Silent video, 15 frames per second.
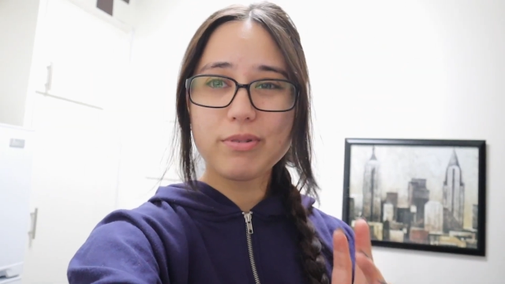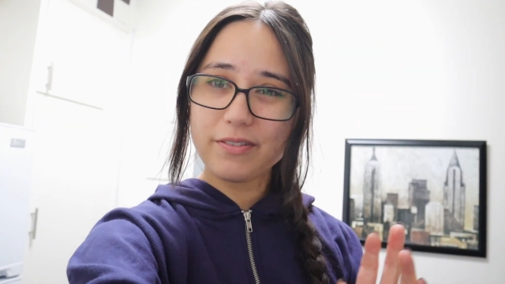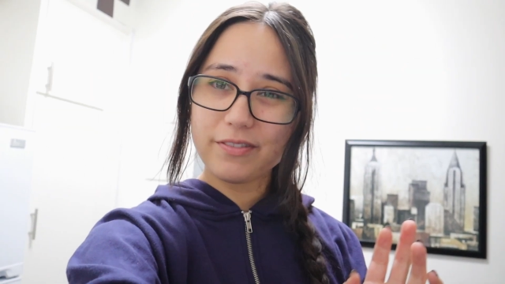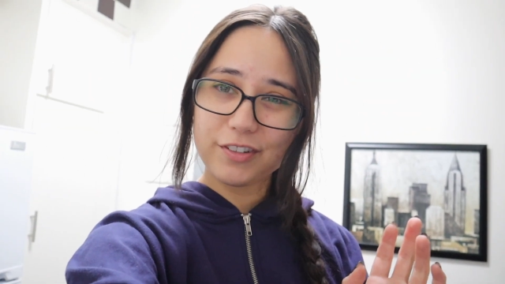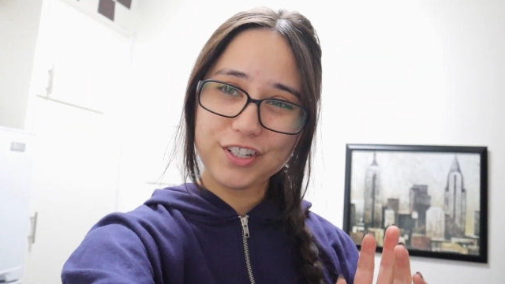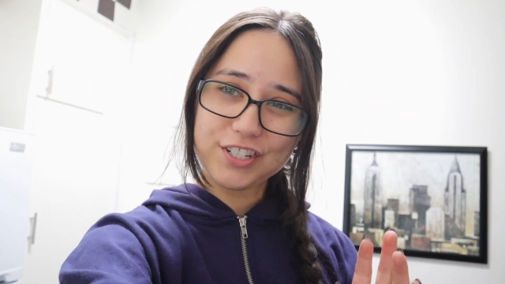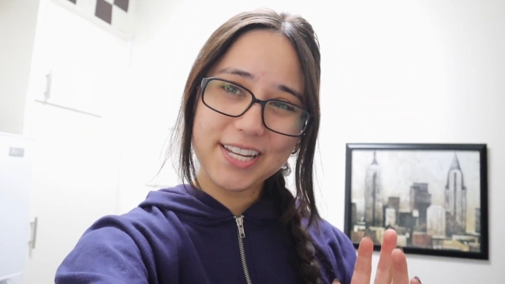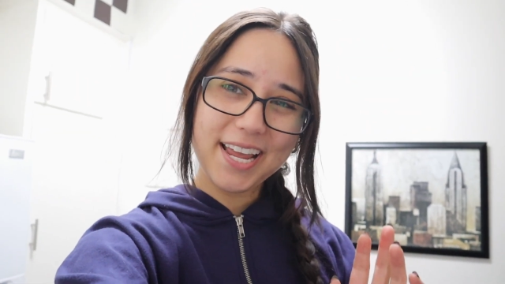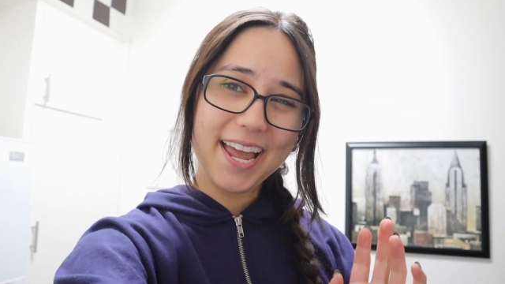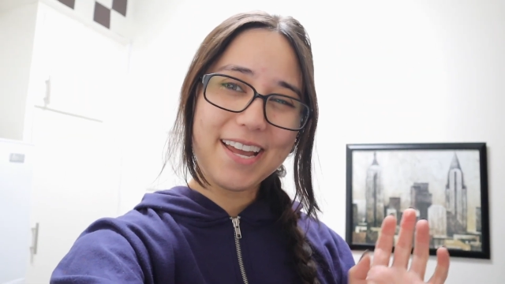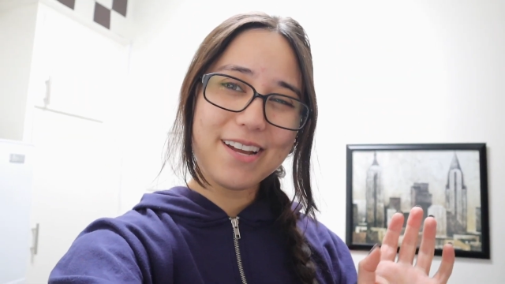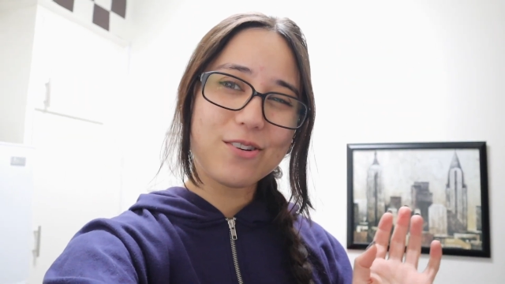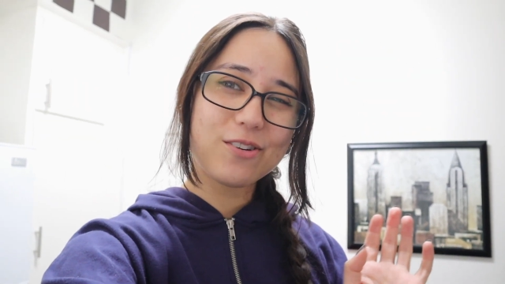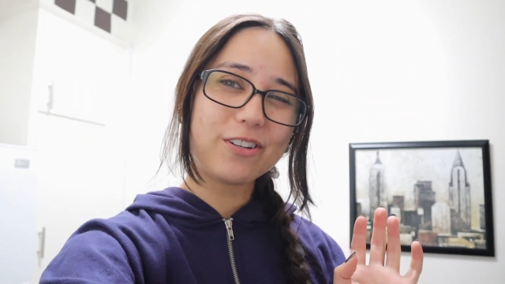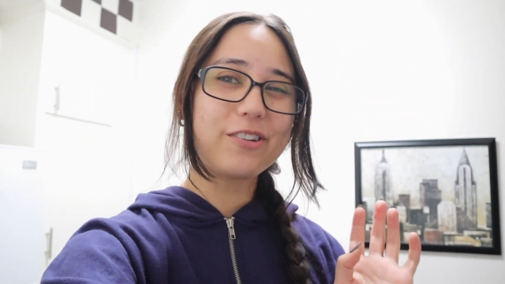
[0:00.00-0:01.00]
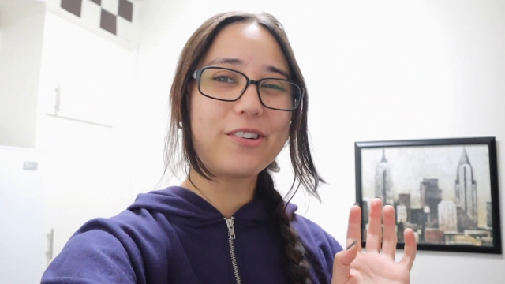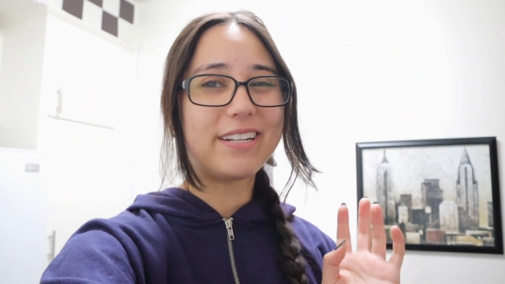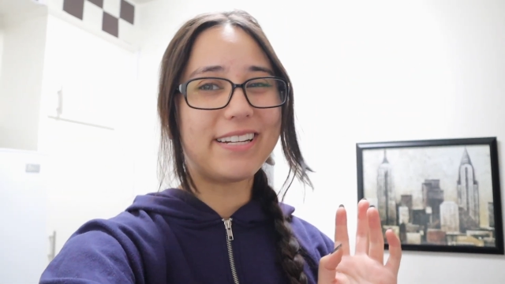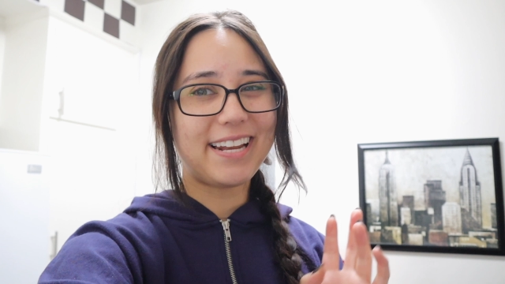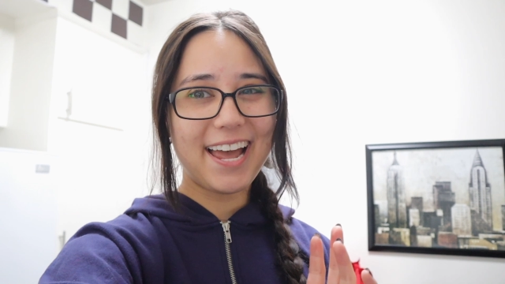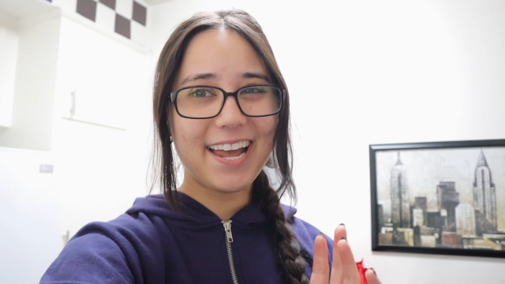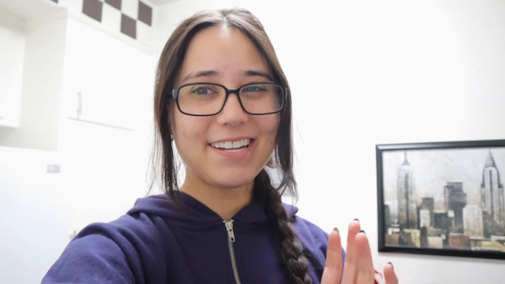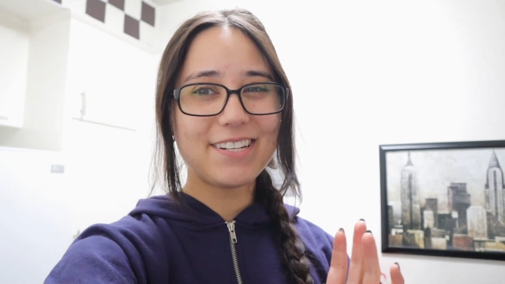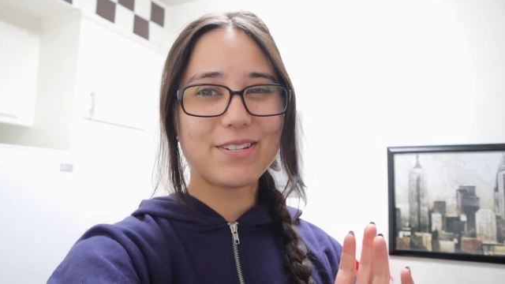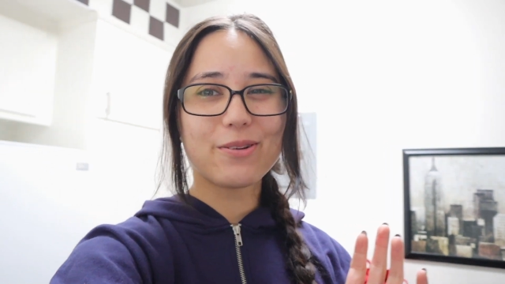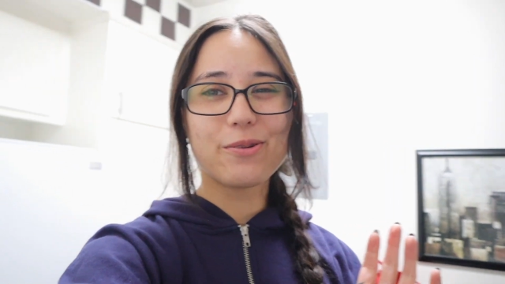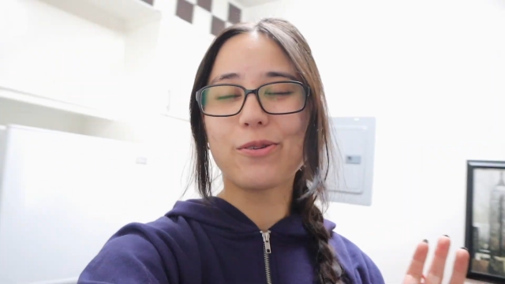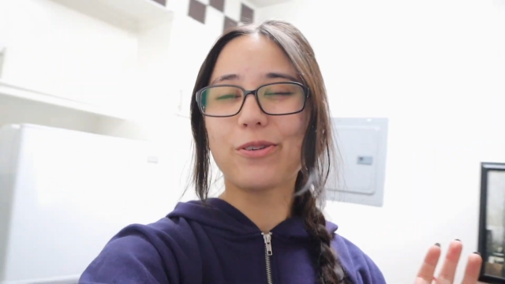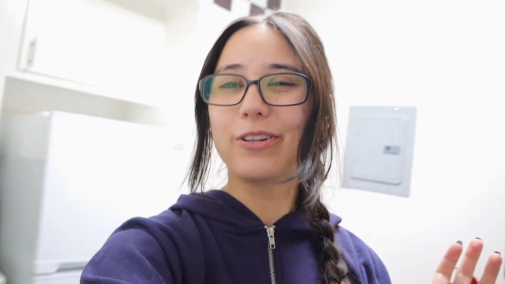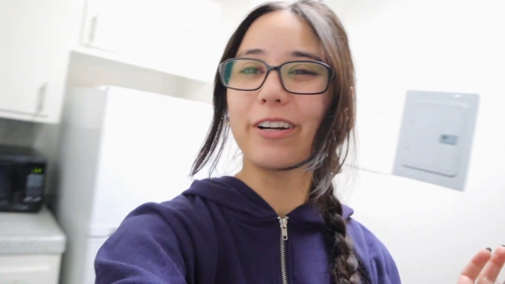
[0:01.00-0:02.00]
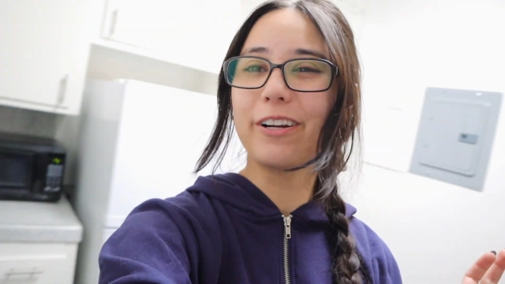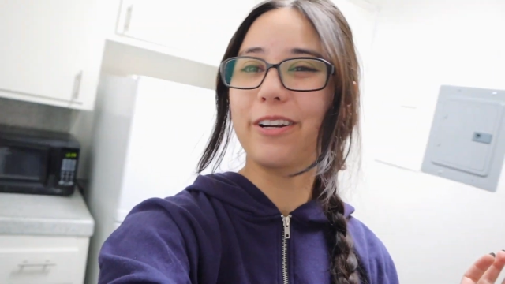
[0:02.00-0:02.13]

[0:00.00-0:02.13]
you have a good day or a good night or a